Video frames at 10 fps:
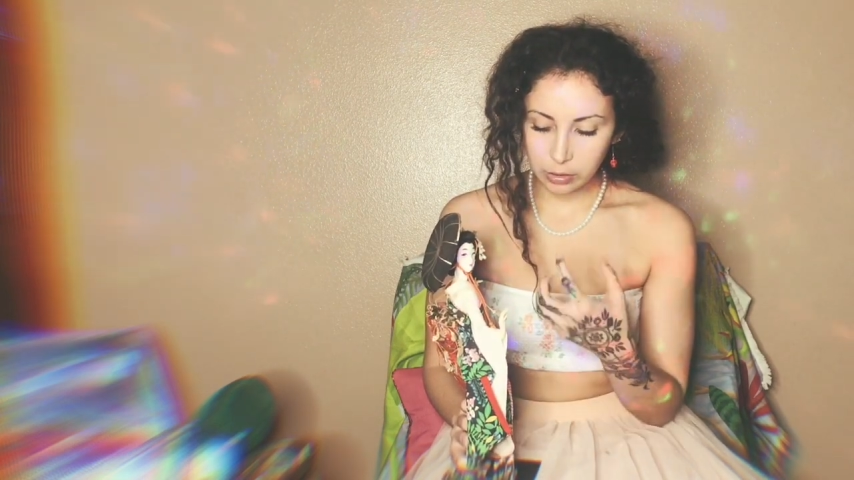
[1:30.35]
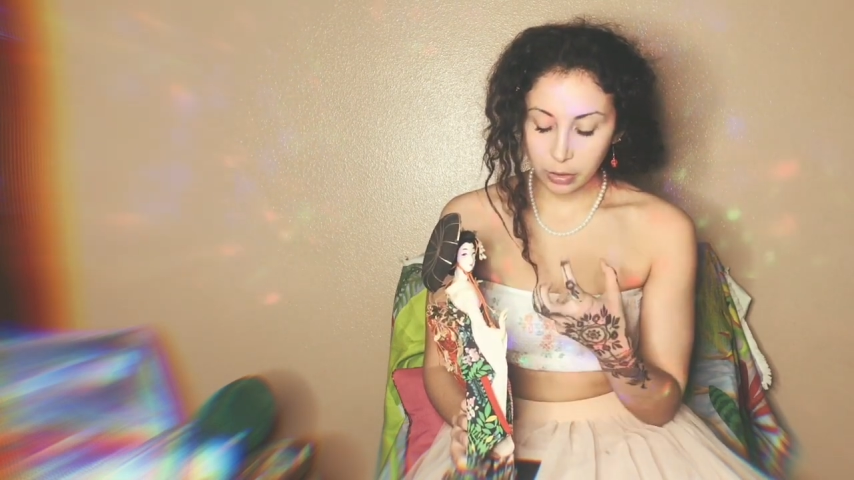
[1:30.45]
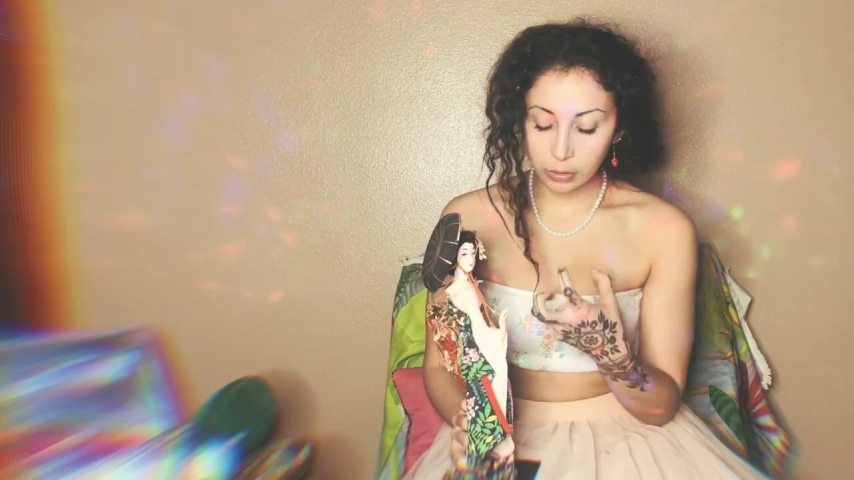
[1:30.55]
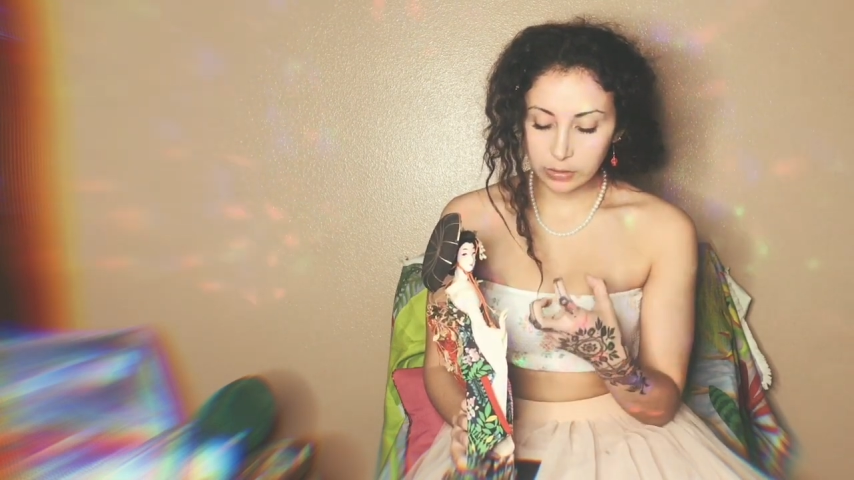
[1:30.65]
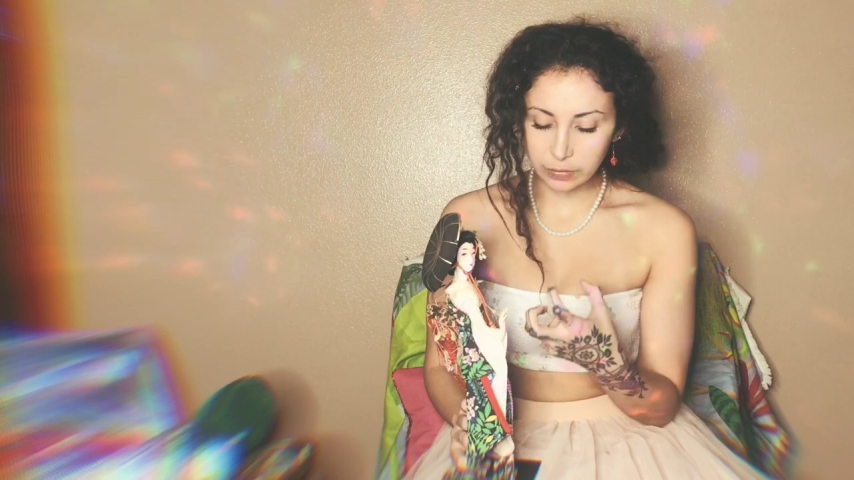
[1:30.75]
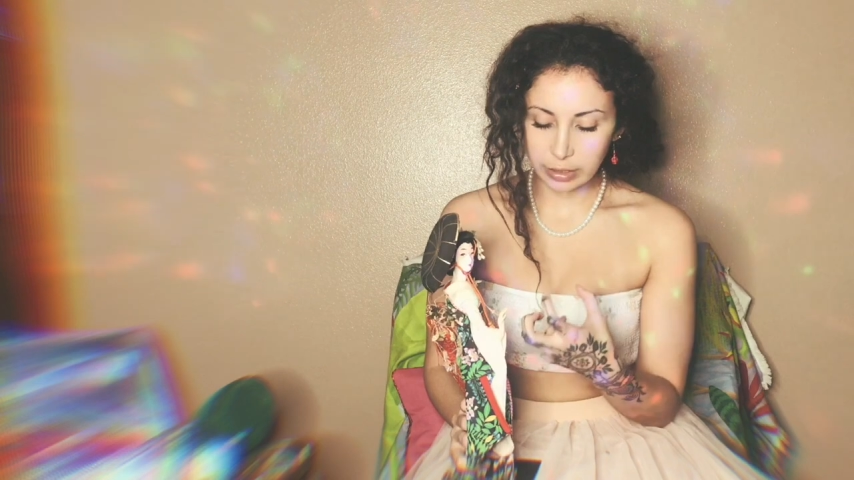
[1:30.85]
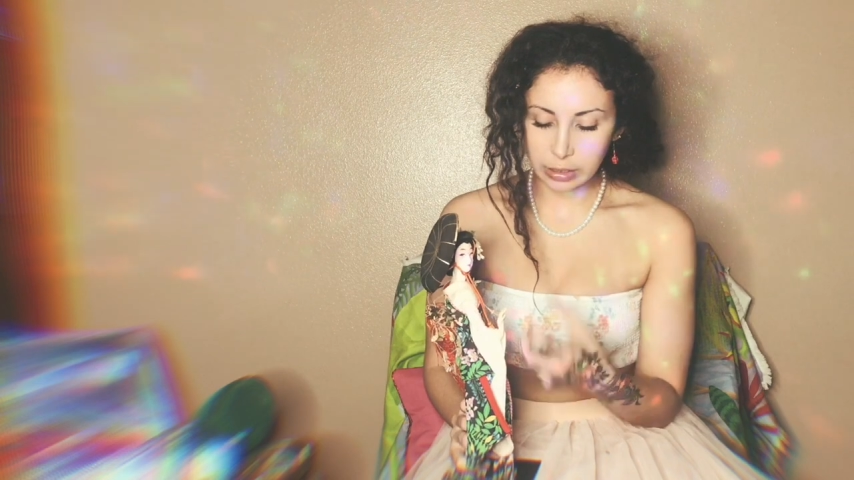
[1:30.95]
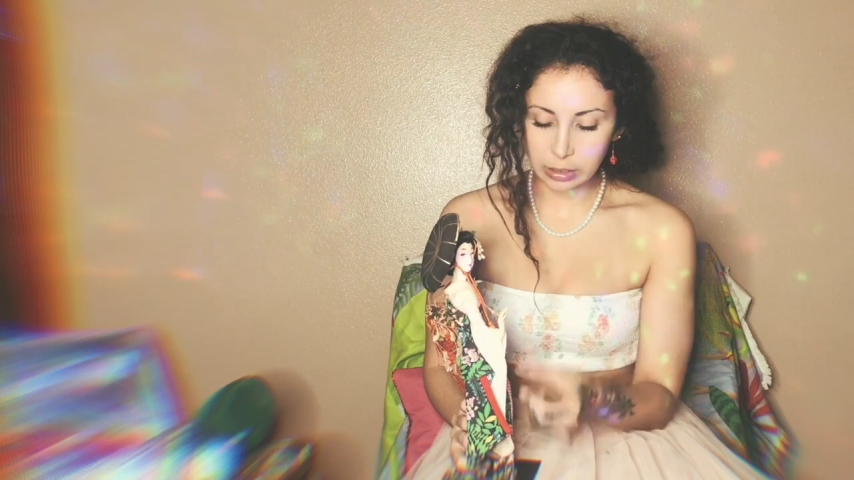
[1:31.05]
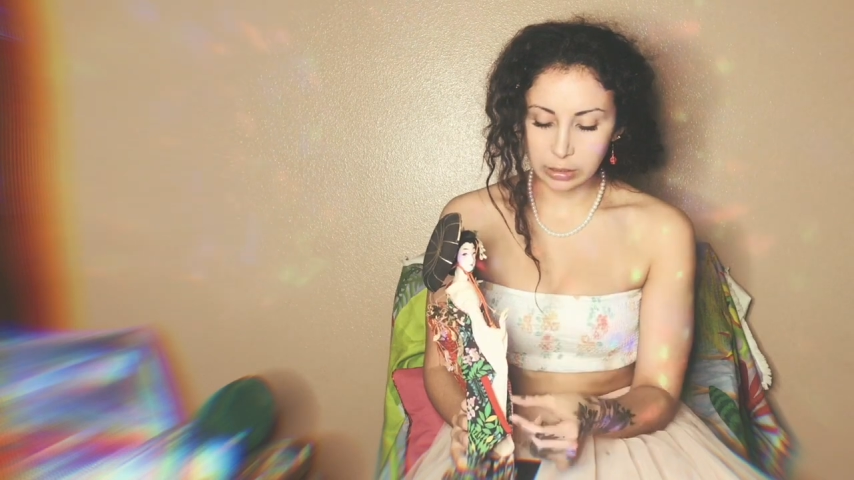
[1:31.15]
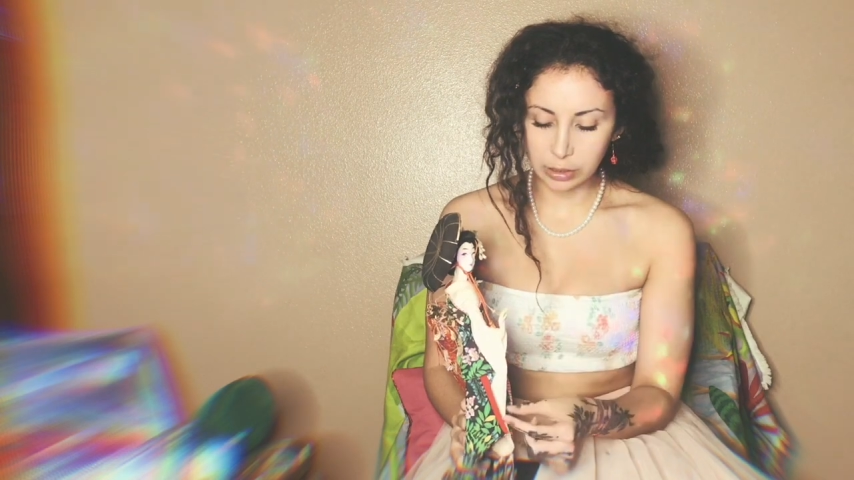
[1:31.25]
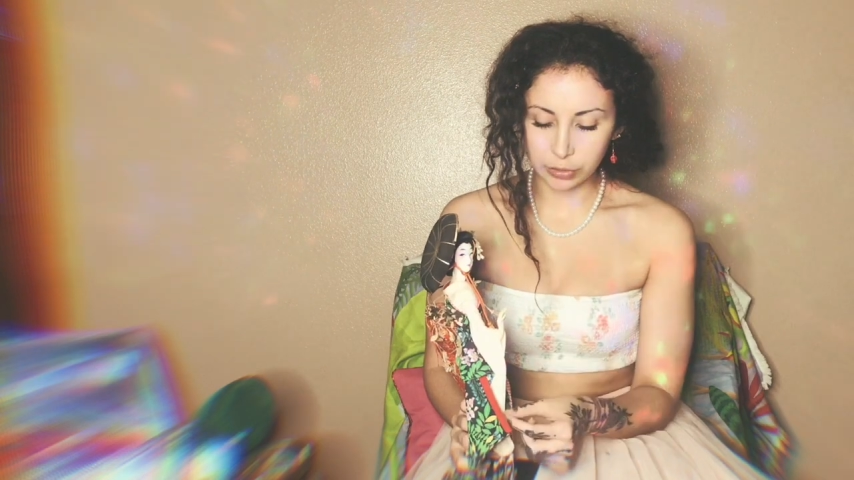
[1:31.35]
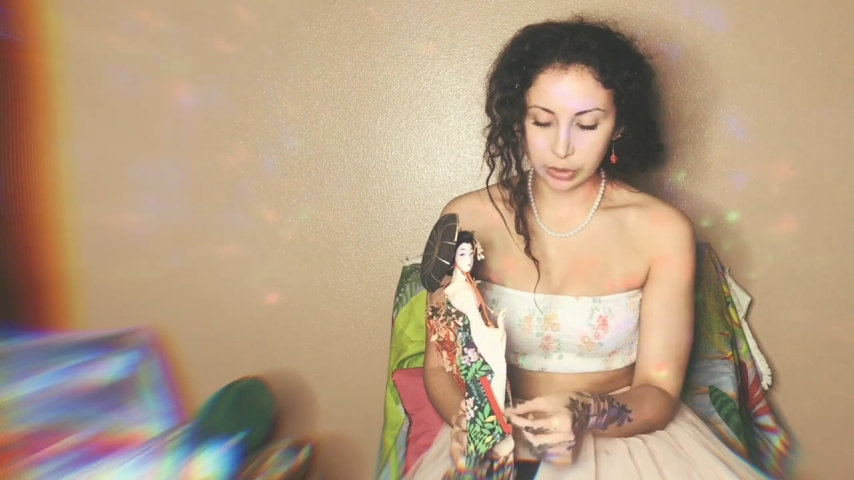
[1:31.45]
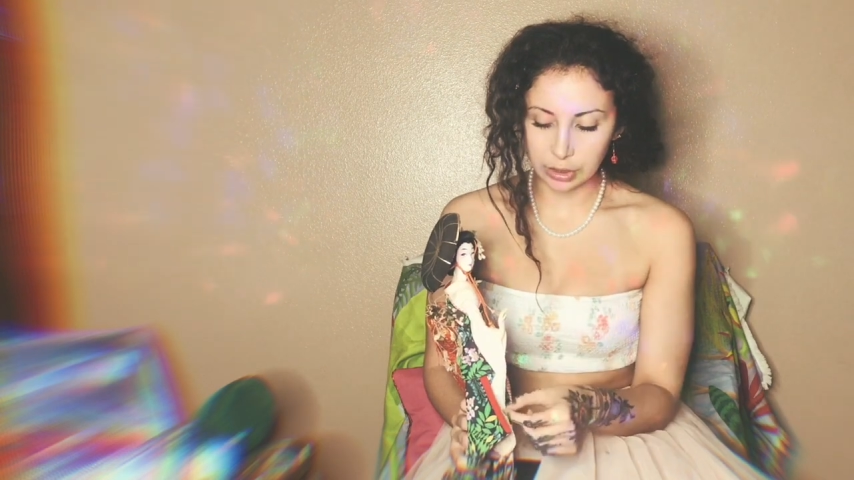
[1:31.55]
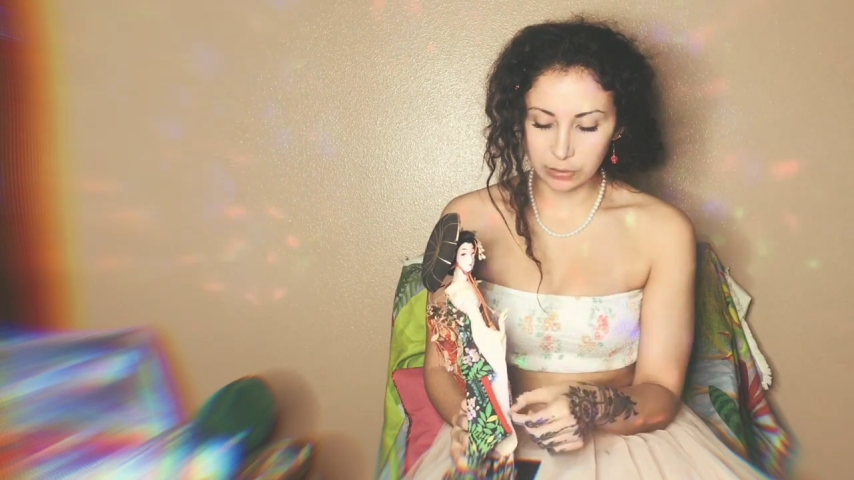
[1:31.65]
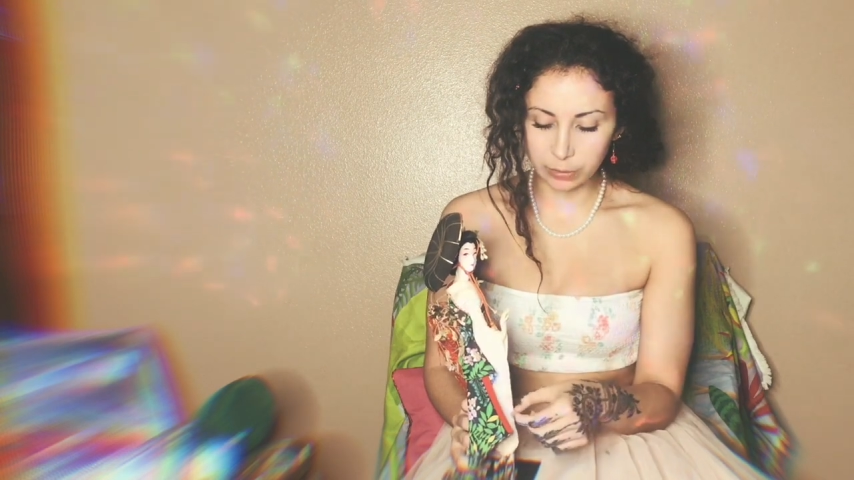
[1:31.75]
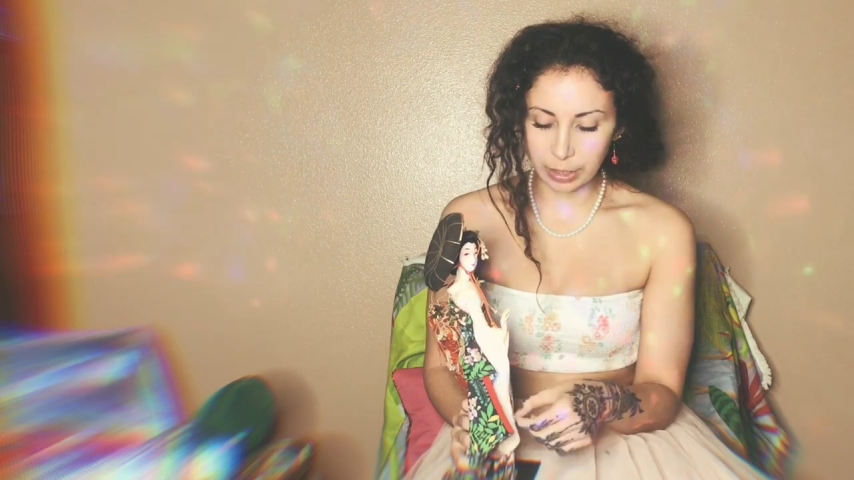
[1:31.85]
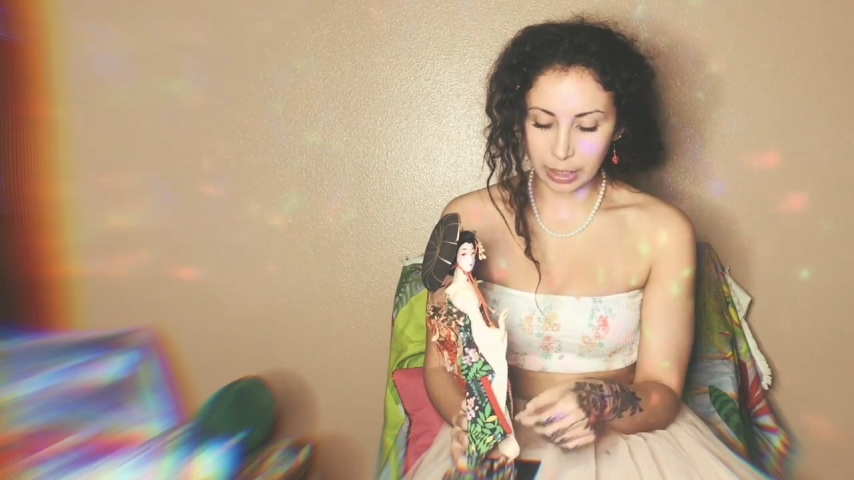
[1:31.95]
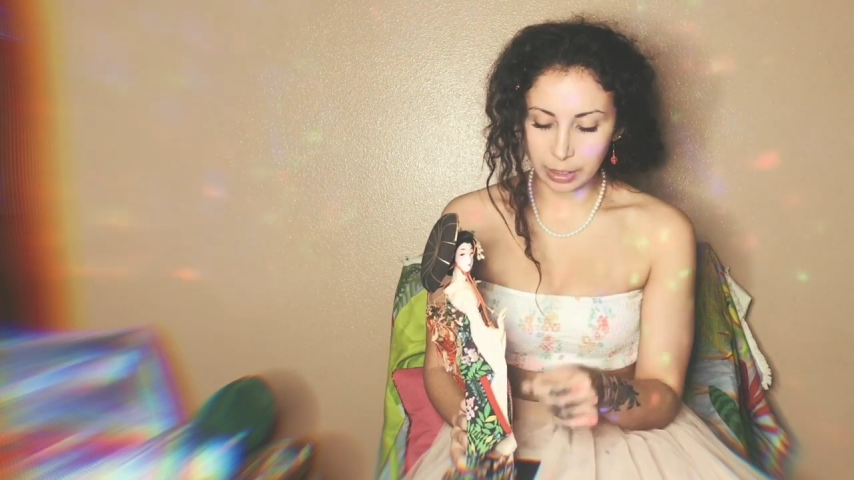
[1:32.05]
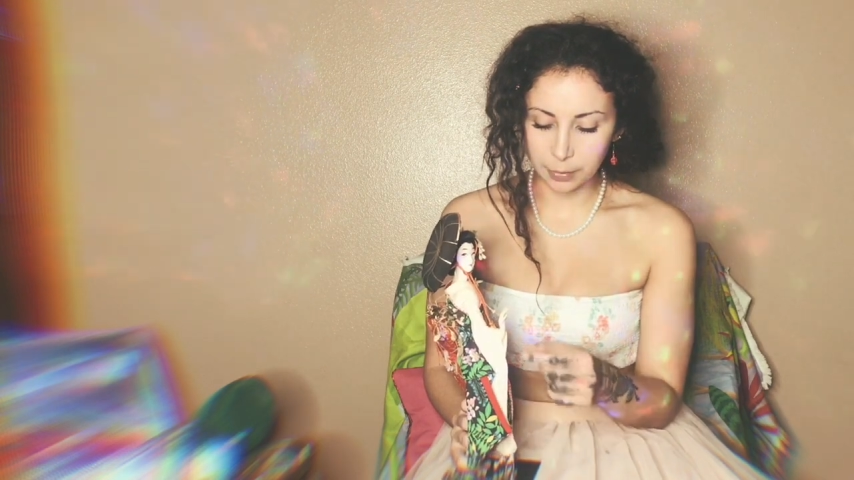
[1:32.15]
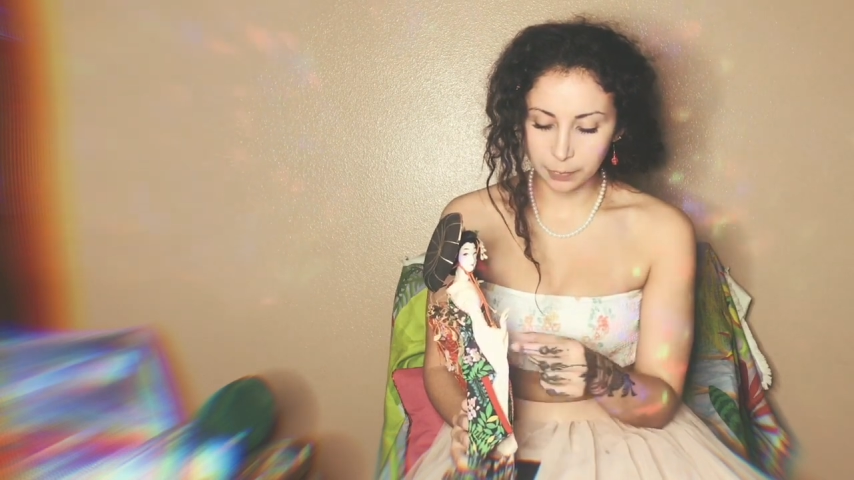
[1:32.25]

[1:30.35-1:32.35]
cultivated until she is ready.